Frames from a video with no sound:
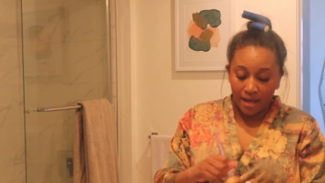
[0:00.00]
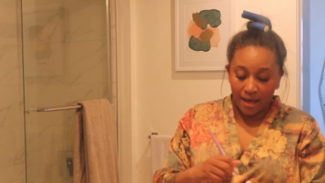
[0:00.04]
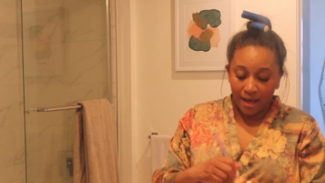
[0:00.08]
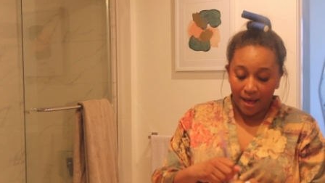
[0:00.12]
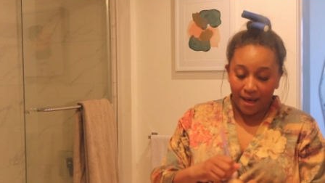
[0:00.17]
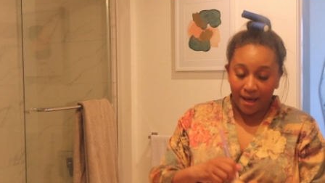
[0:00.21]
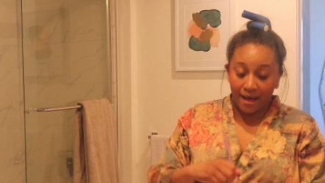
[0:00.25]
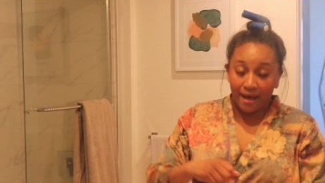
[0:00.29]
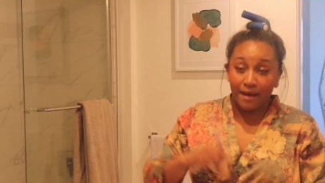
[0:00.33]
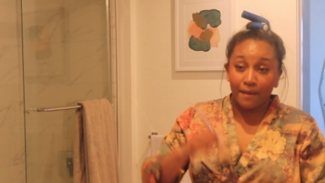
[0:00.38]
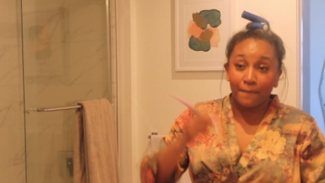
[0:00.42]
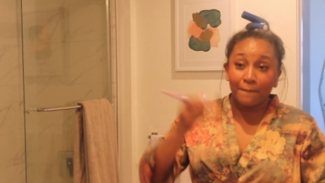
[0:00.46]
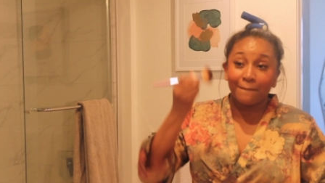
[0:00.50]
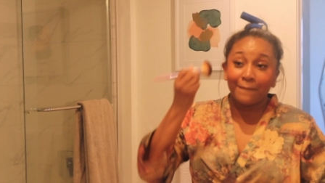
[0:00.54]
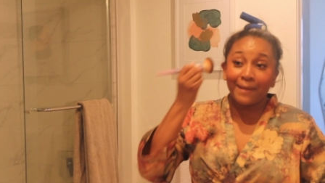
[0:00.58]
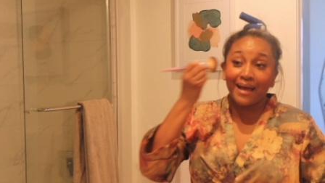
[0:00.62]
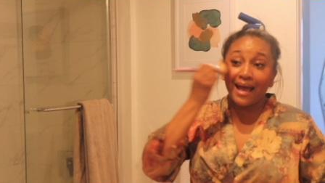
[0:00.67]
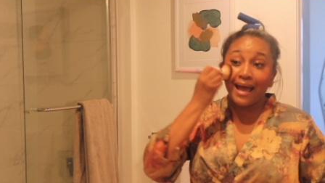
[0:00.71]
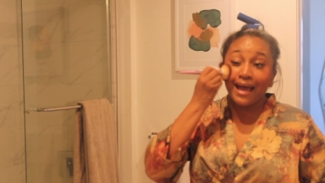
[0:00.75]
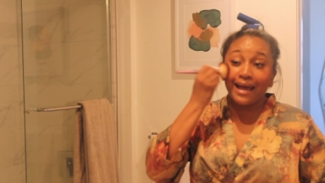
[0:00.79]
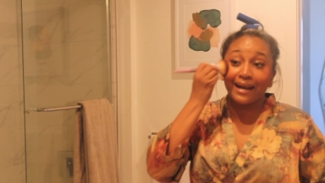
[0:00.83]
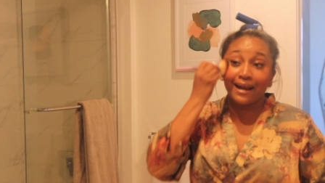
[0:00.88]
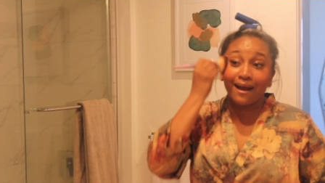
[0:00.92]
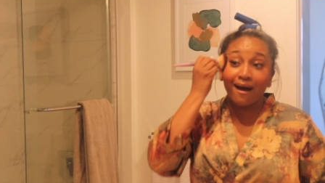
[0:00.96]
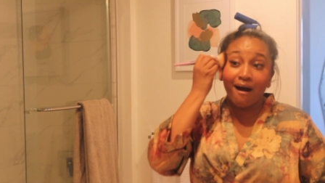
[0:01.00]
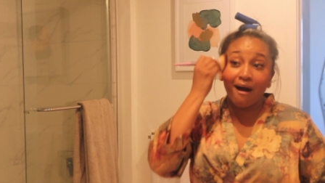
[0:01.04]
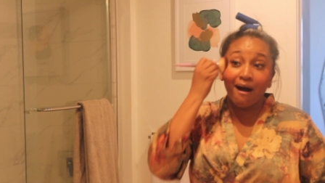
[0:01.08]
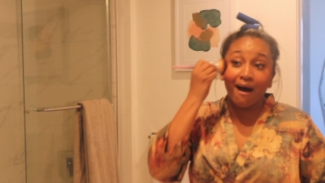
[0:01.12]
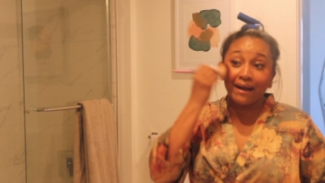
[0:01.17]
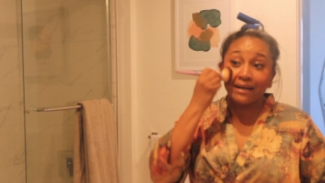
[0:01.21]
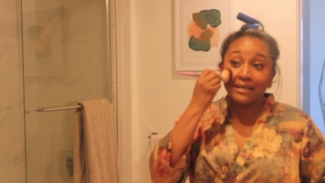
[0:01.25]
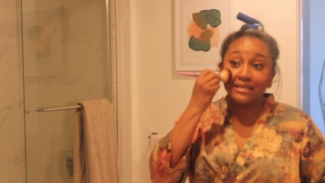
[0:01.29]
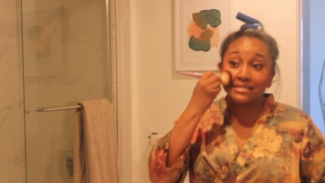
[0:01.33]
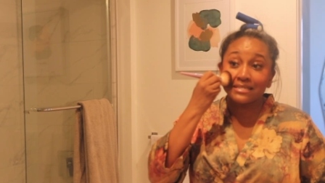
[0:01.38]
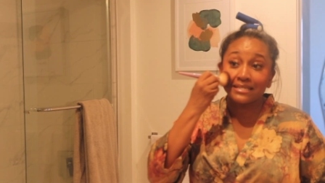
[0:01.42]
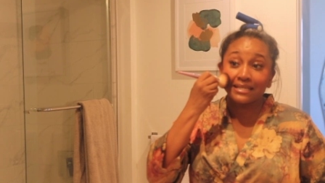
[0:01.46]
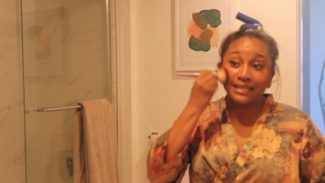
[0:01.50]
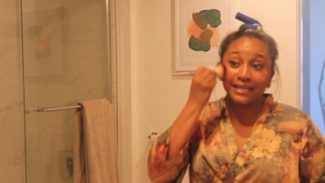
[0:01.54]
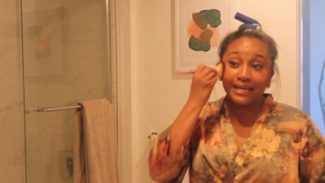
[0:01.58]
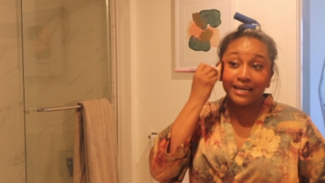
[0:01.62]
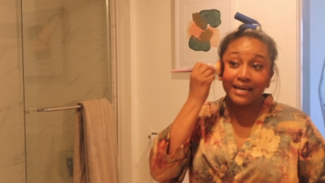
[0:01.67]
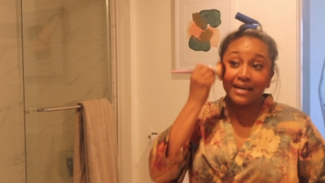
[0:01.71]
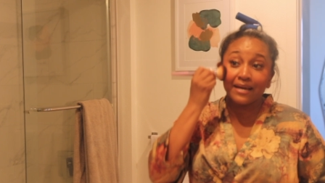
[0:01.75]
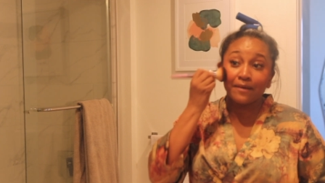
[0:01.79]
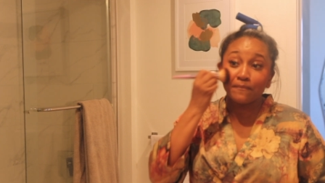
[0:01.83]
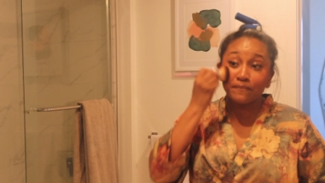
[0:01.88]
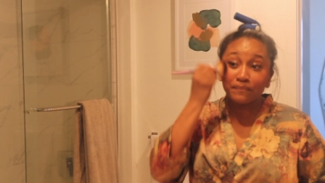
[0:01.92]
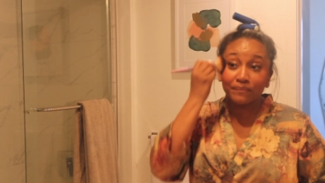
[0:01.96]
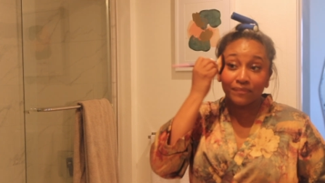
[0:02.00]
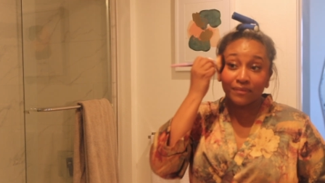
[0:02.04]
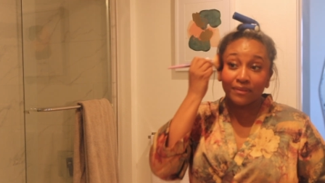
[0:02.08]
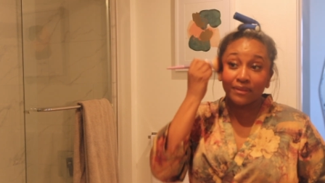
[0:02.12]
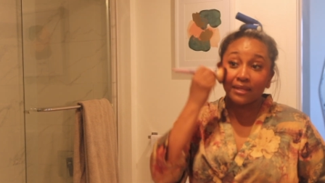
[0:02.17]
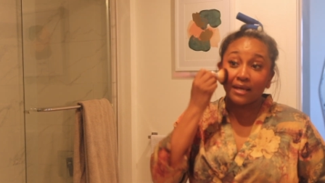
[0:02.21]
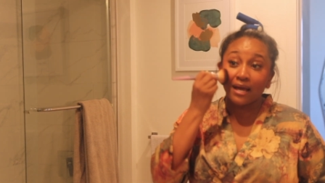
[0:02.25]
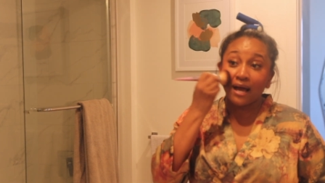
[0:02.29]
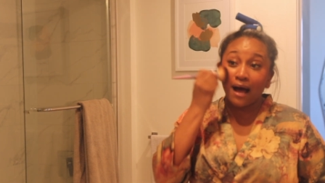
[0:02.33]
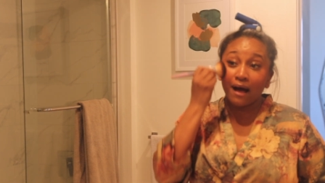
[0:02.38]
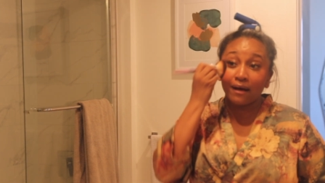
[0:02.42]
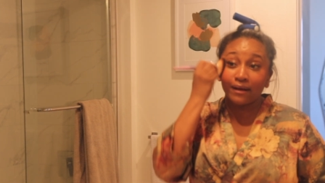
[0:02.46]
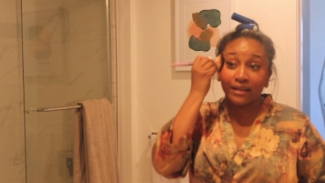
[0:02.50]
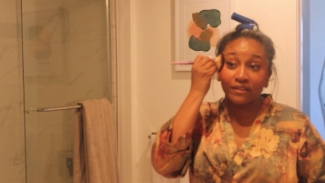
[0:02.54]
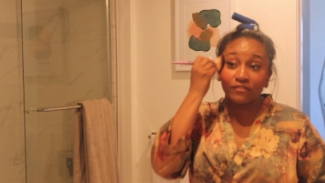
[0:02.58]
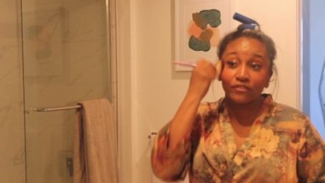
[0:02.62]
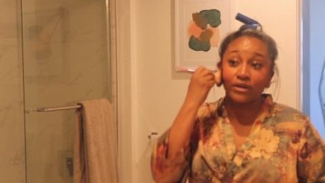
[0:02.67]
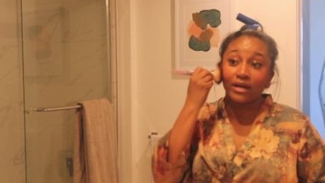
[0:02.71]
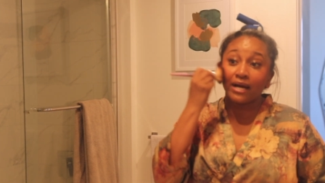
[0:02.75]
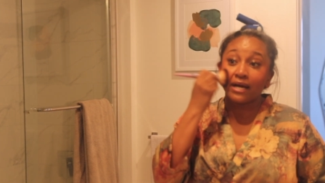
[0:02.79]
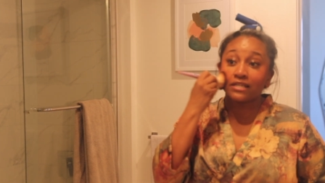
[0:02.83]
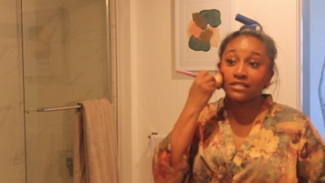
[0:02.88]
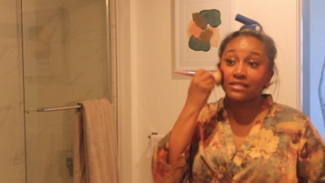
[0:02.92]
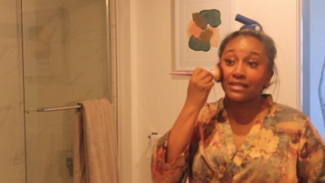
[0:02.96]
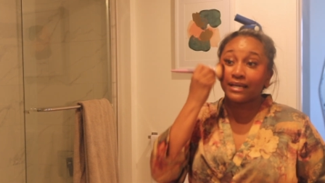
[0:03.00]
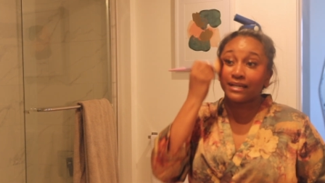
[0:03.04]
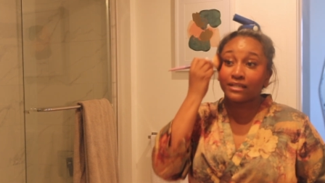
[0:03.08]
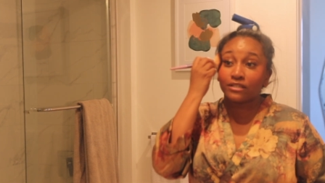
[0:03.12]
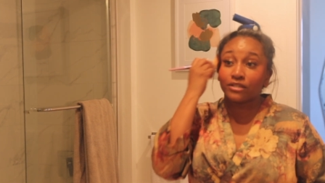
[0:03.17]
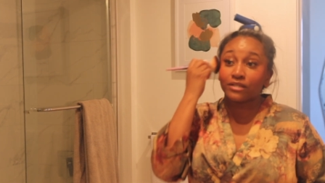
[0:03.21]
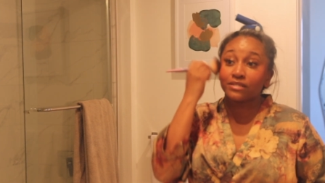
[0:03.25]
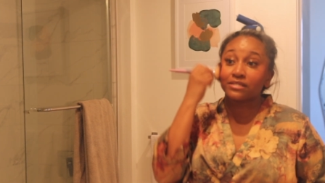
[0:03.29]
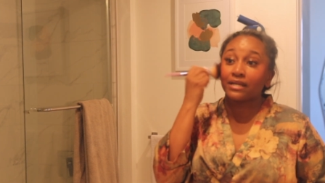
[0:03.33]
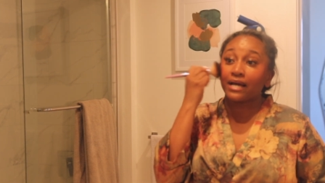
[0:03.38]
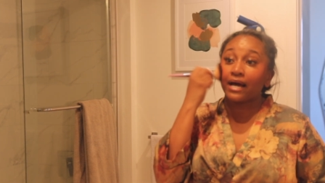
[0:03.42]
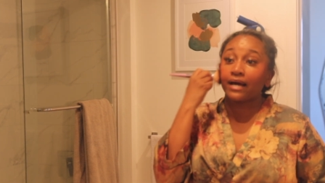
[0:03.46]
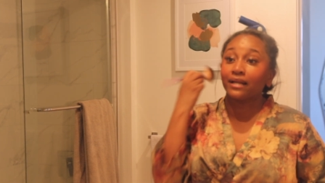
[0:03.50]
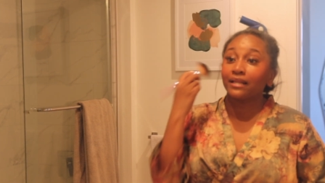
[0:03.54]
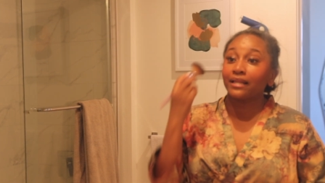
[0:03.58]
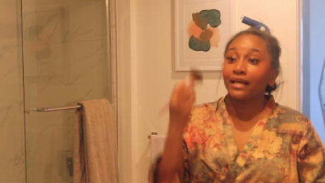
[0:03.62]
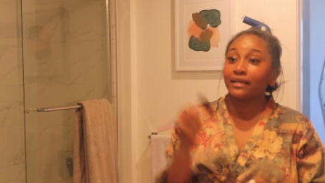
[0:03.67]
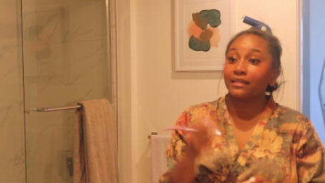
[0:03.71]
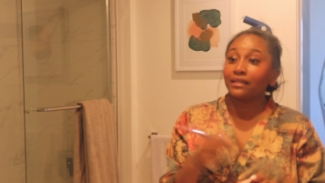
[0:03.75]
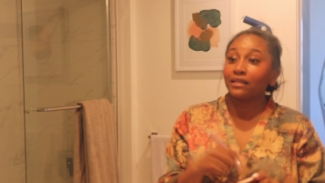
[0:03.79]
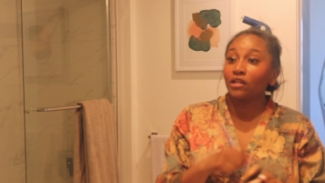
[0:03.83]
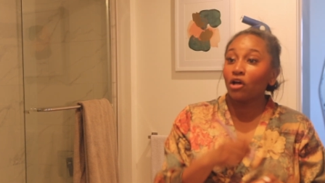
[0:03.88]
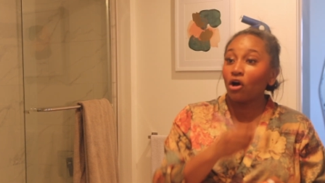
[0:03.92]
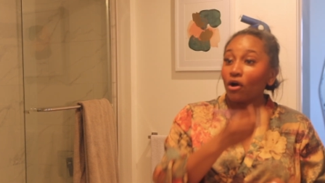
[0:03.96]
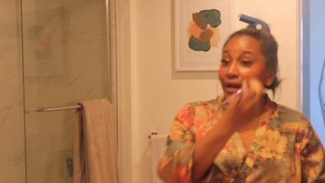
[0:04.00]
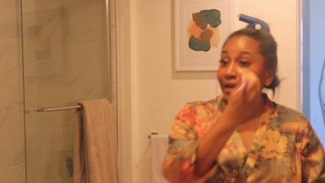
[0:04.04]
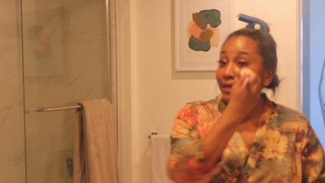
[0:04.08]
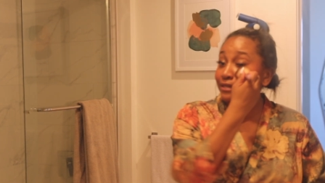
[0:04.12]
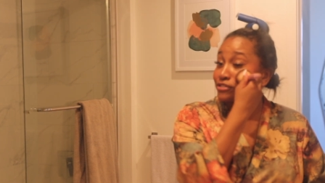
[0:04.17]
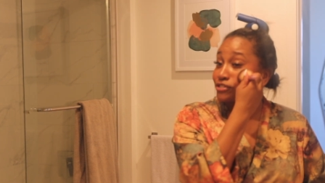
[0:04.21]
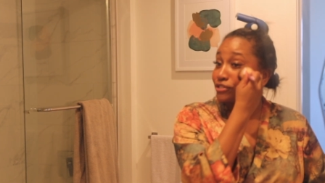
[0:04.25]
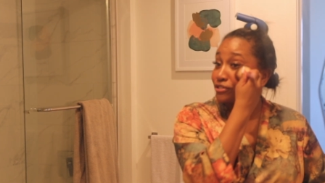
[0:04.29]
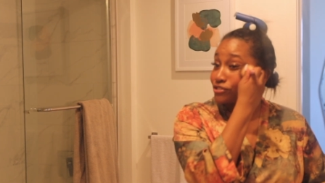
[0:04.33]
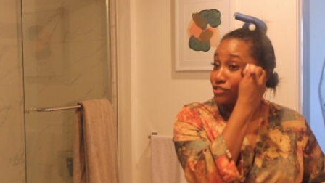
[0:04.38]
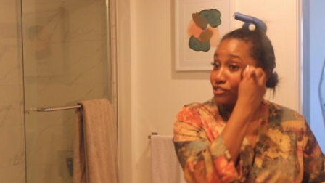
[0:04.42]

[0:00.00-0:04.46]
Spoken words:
And honestly, I'll give you guys like just kind of like the long answer.